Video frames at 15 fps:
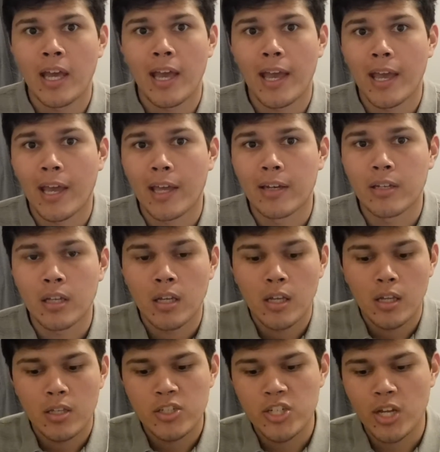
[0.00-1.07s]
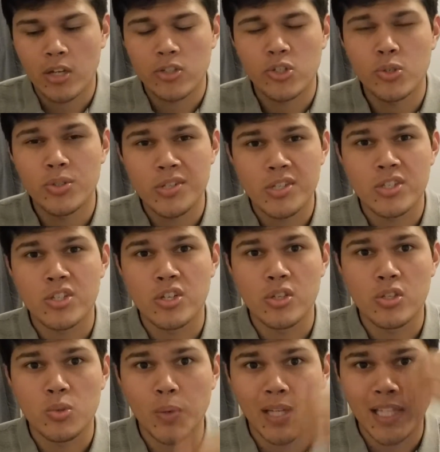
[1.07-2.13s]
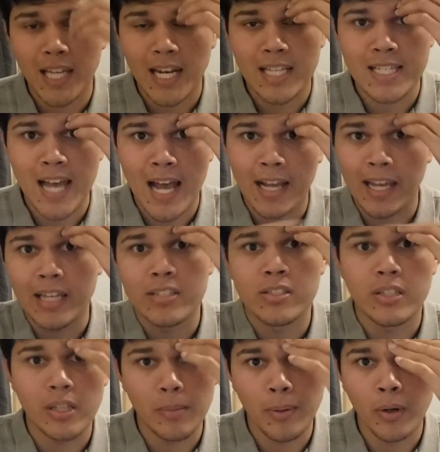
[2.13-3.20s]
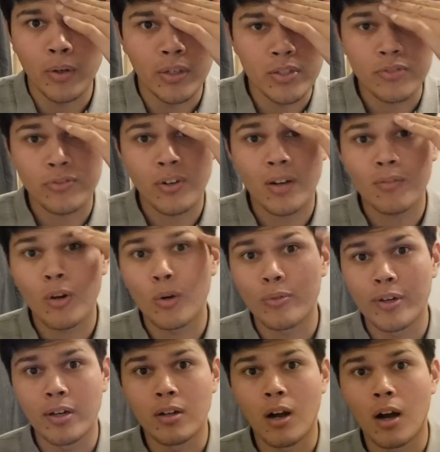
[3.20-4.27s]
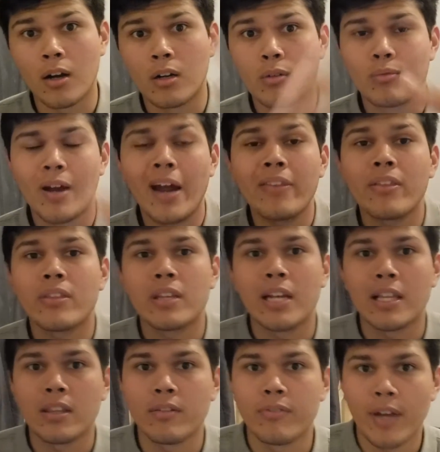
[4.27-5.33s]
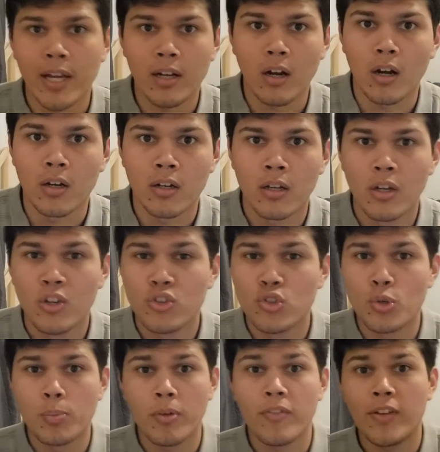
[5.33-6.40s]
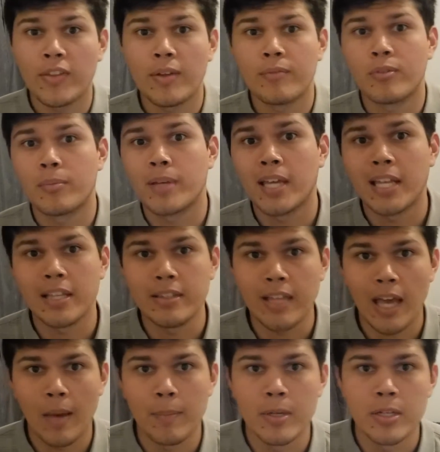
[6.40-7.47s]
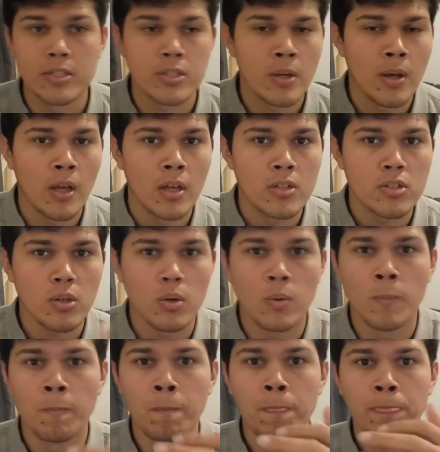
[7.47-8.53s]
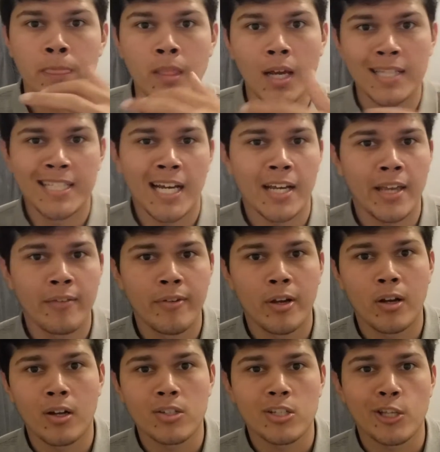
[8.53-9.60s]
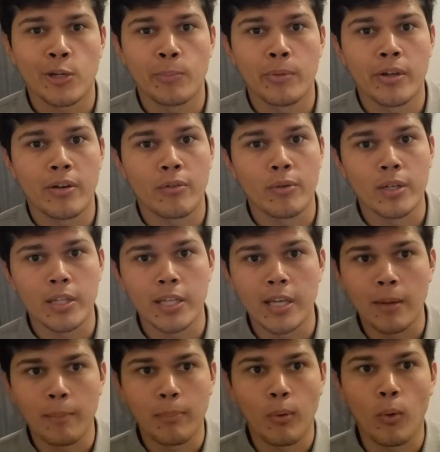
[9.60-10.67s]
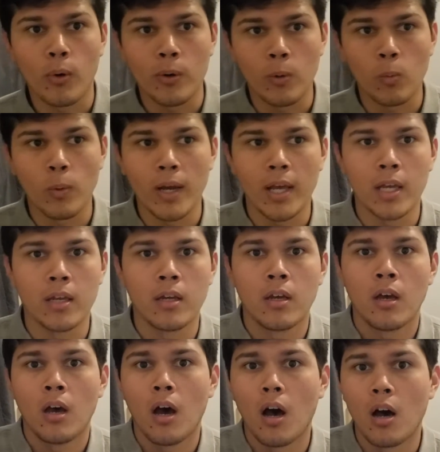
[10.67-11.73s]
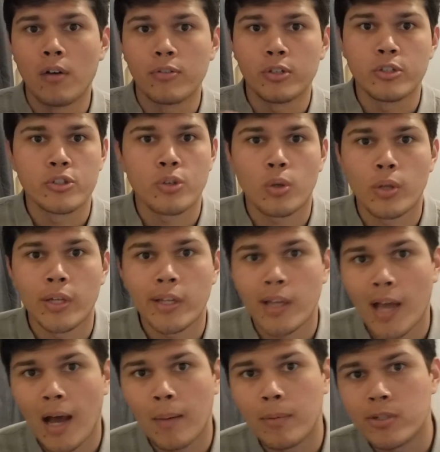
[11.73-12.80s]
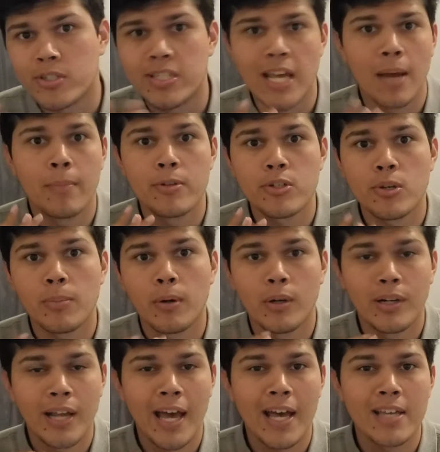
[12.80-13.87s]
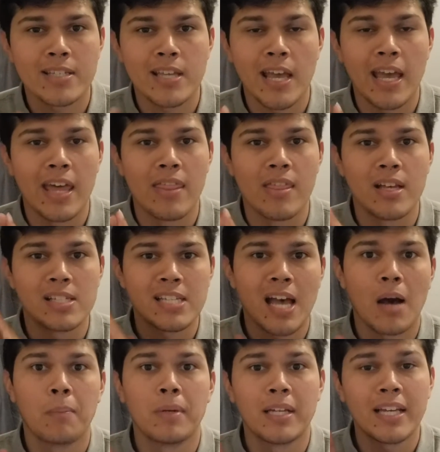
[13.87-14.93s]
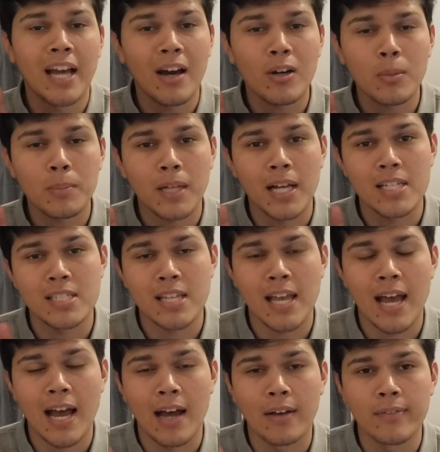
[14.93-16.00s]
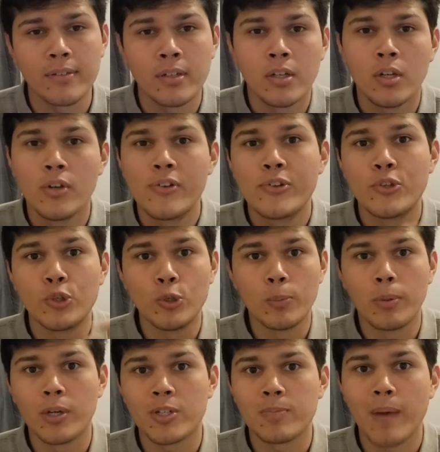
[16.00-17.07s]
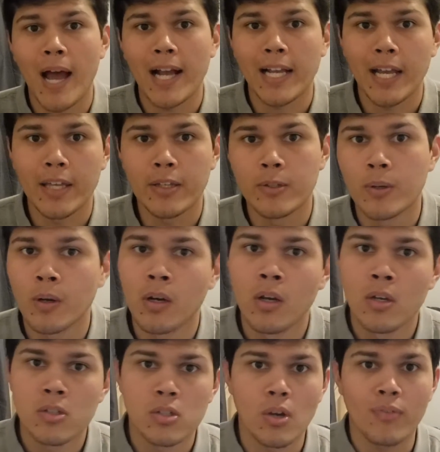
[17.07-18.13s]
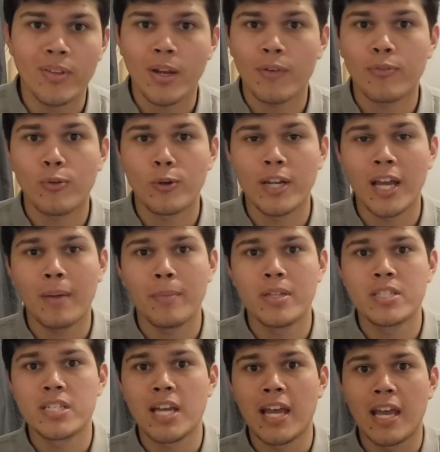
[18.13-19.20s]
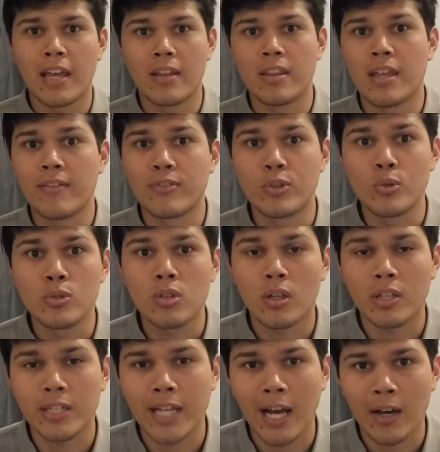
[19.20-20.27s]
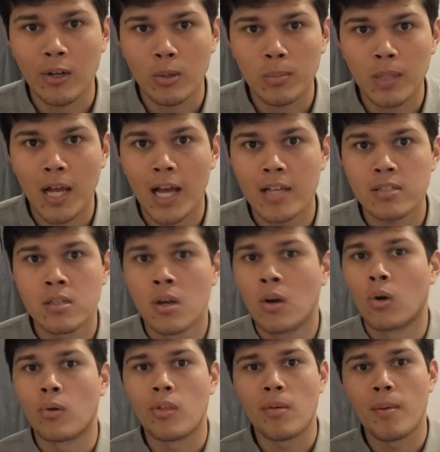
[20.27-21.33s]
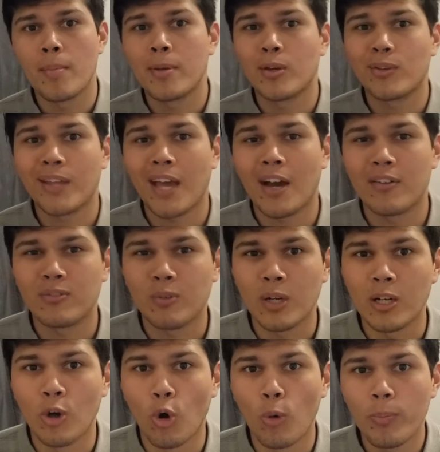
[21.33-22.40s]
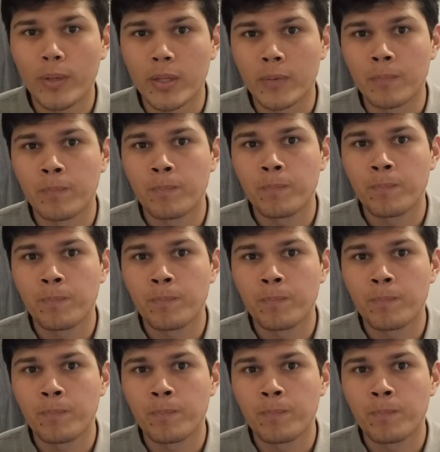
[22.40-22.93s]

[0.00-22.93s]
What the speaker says: and Shion chooses to swing that attack into the opponent's front row rear guard rather than at the vanguard to prevent them from getting damage. So attacking rear guards can be a really important way of controlling how much damage your opponent has, and thus how many counterblasts they have to push back at you. So if they are 4 damage and they've used all their counterblasts, or they maybe only have 1 open,